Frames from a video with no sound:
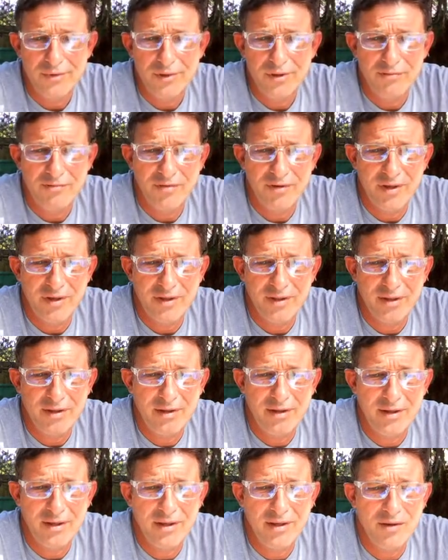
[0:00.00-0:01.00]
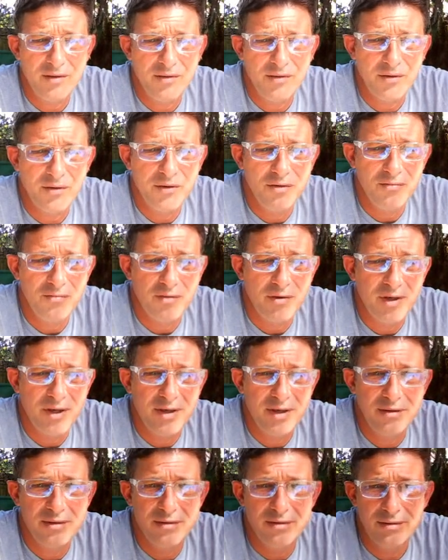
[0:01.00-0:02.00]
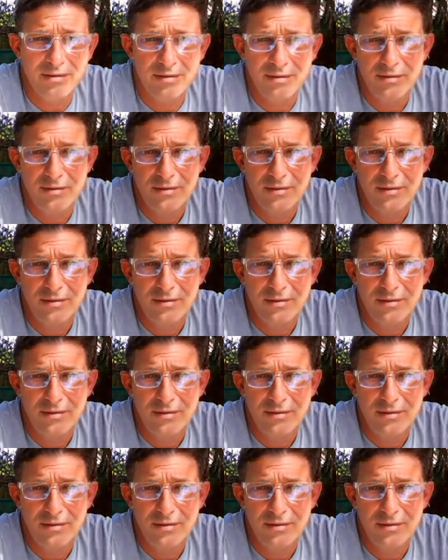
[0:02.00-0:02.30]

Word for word: In fact, I think I'll look over at the